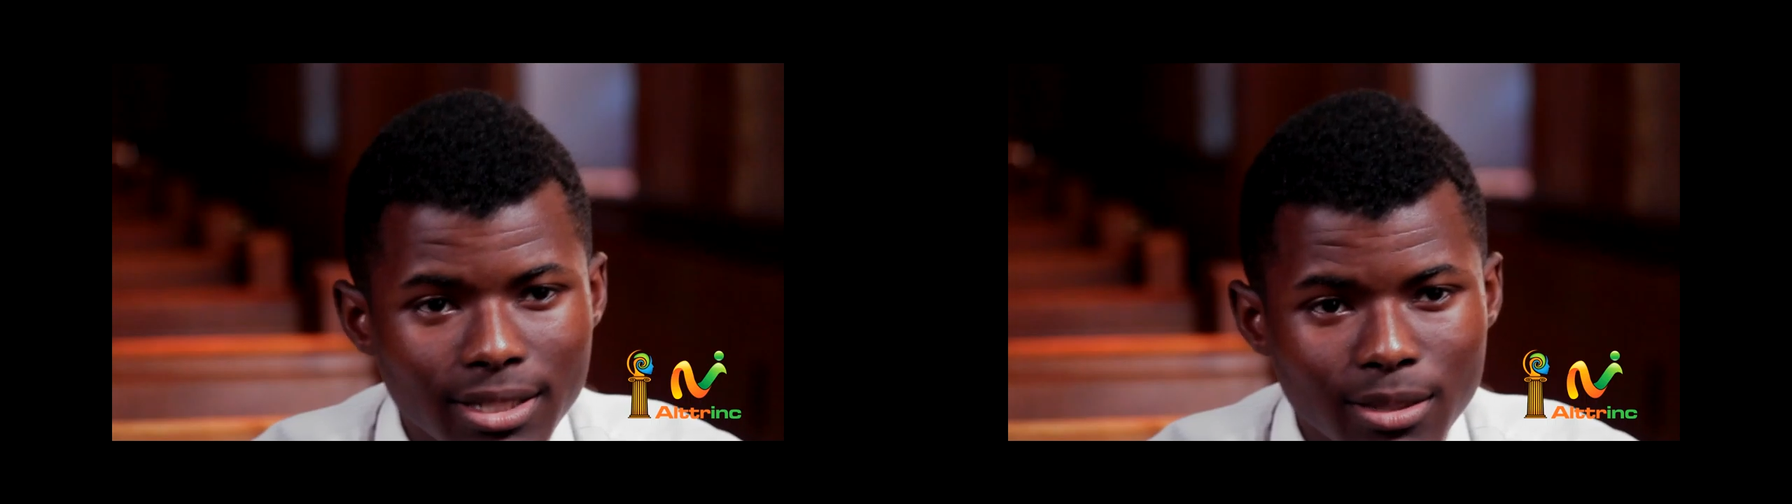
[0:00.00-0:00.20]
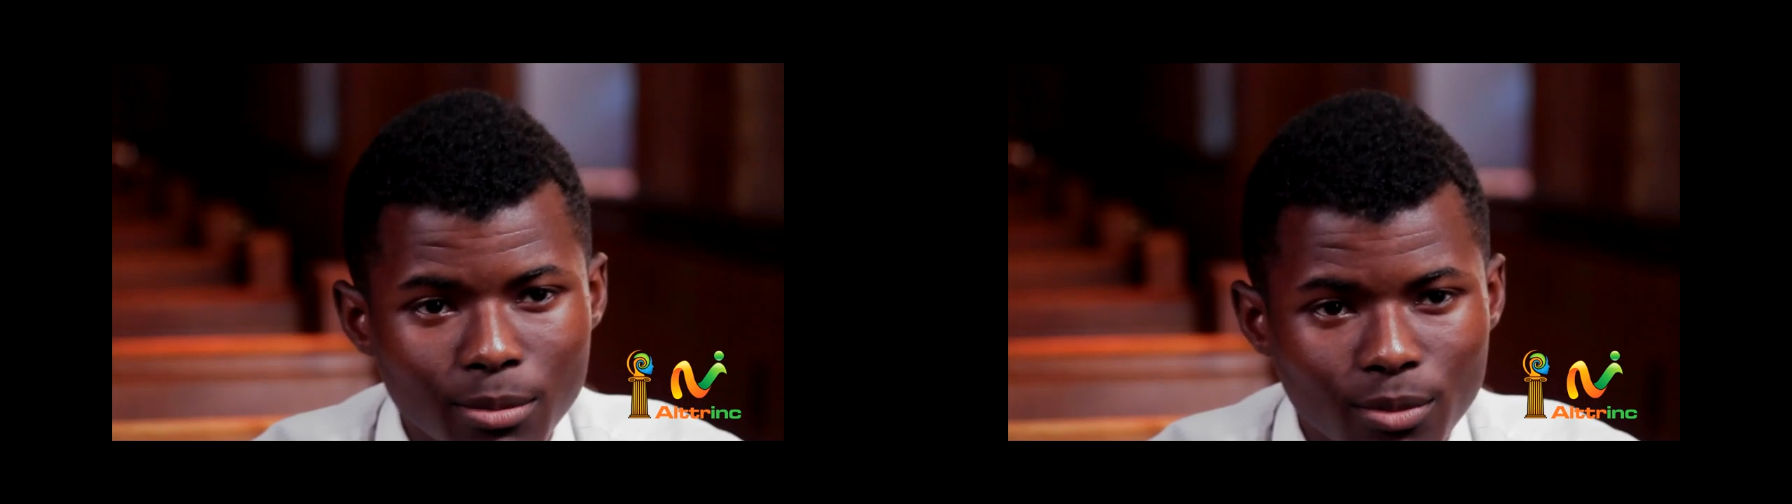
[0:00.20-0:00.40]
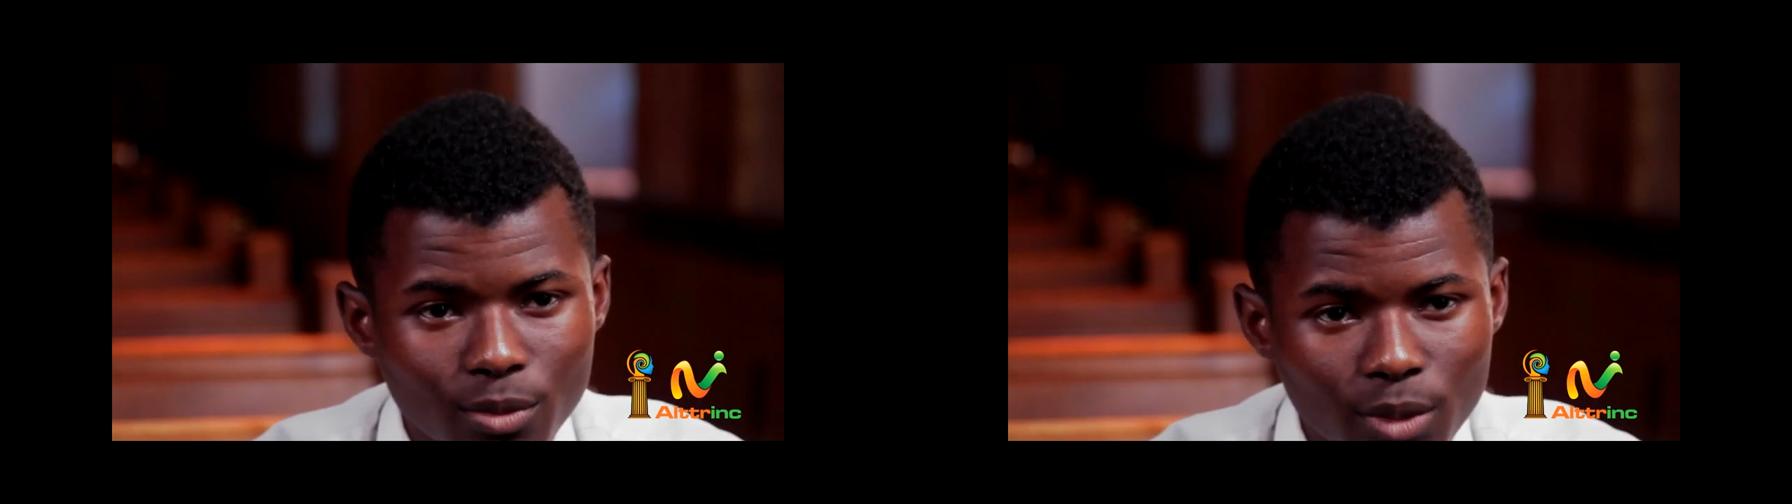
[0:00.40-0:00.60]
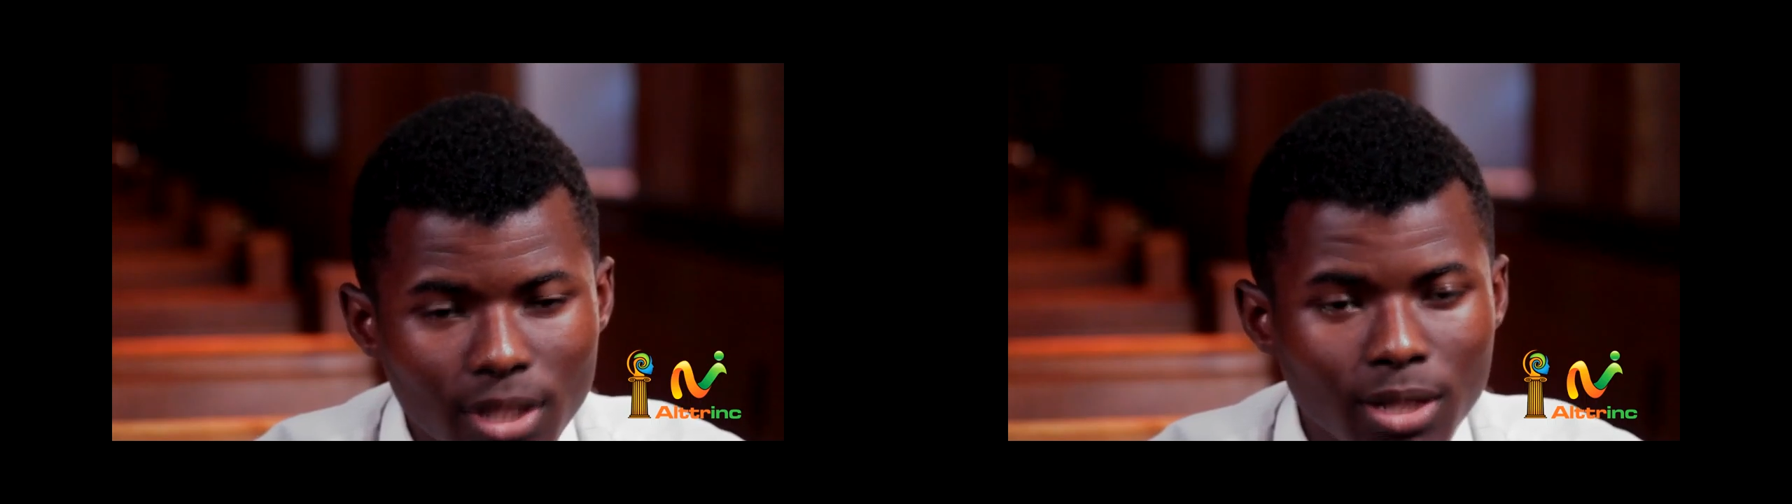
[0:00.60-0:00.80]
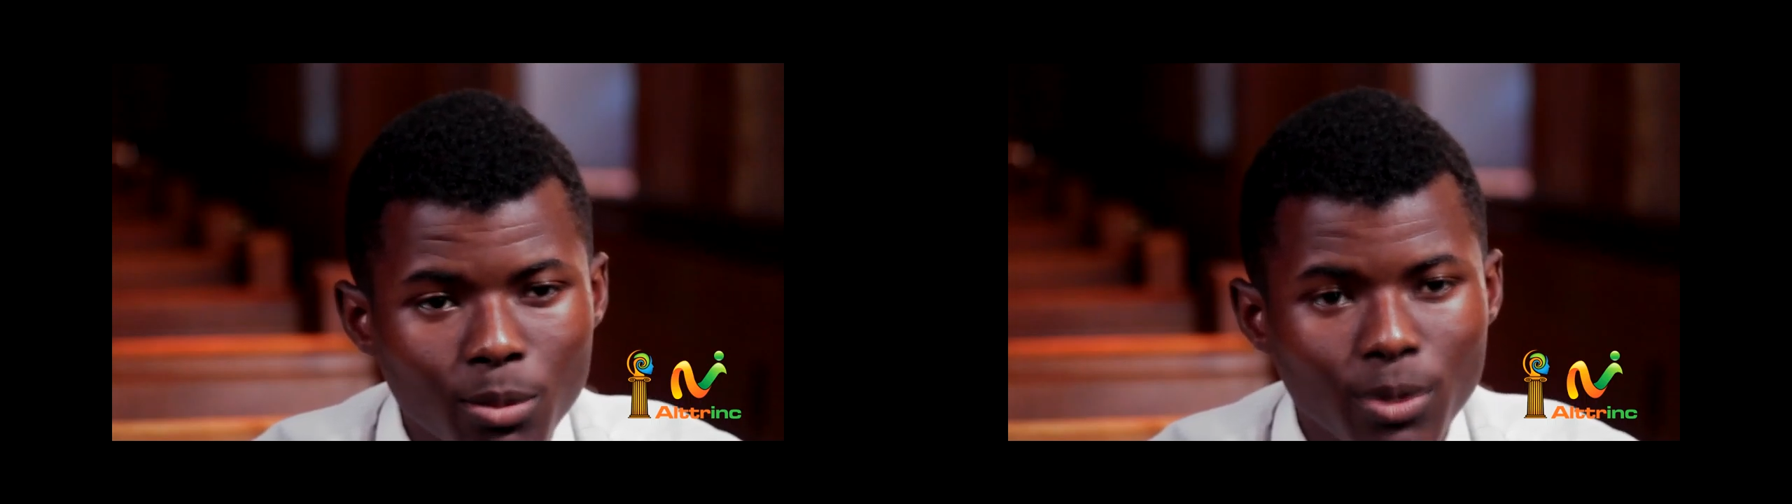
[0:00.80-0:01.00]
has some
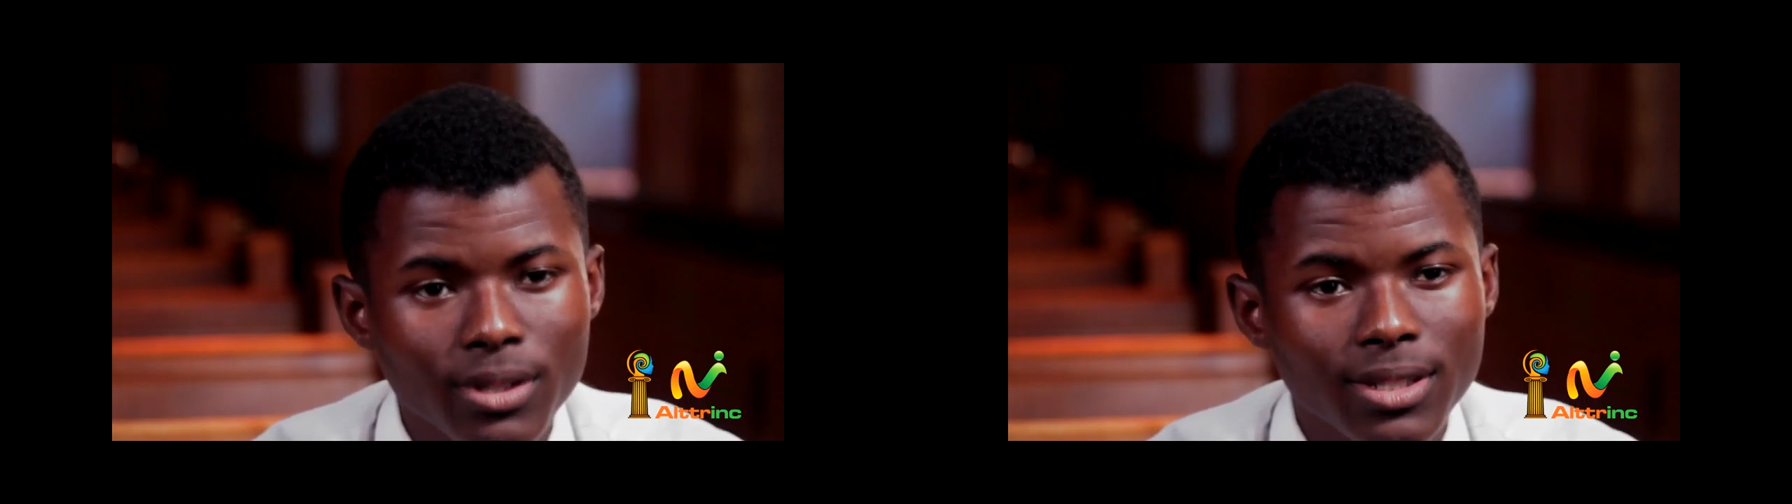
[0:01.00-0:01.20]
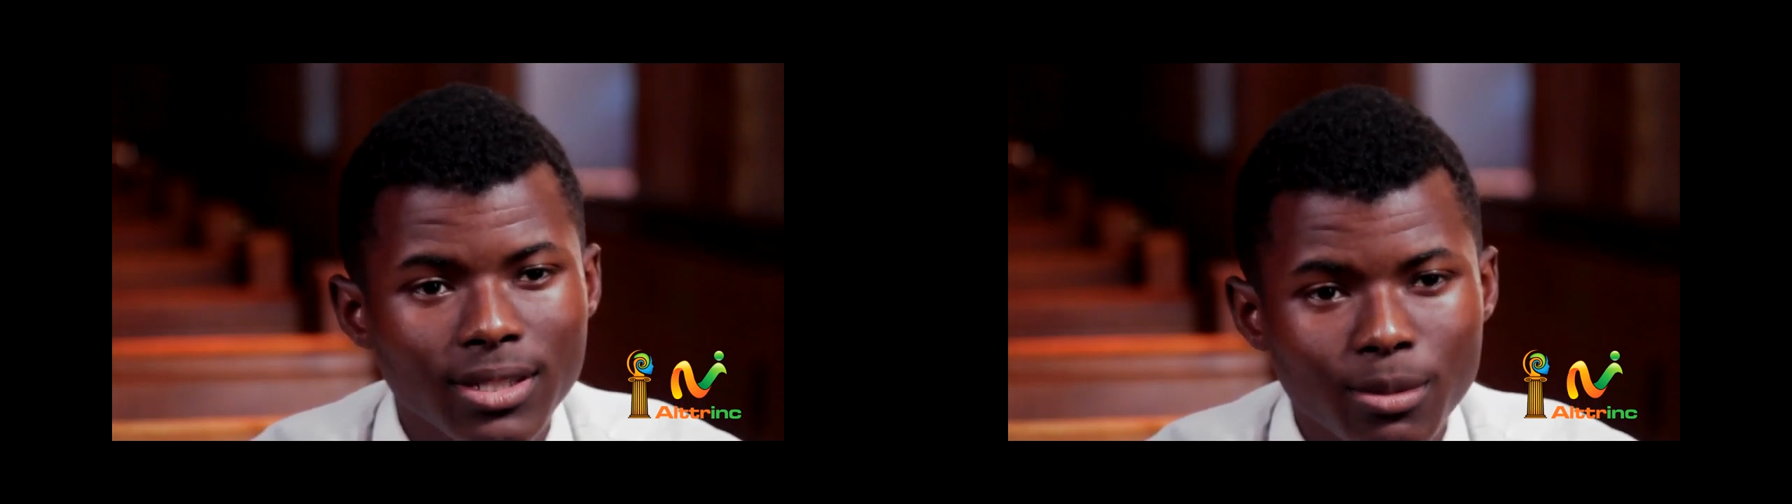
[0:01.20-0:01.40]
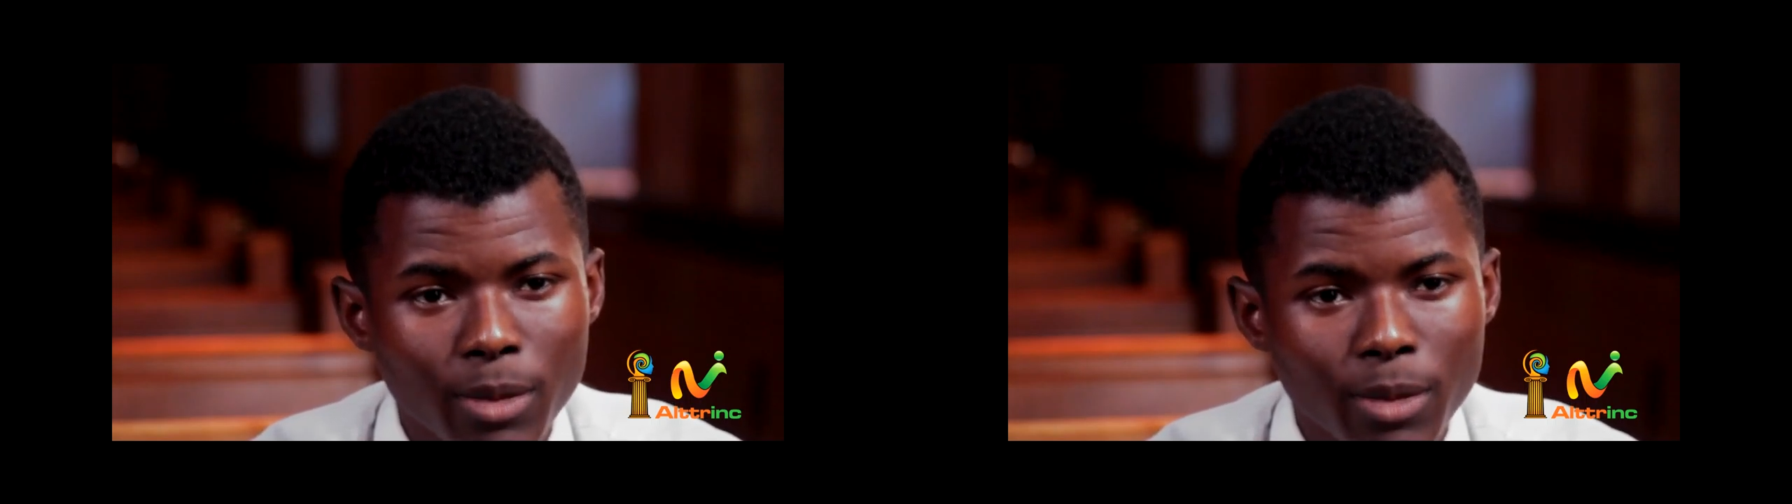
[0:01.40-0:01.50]
really important things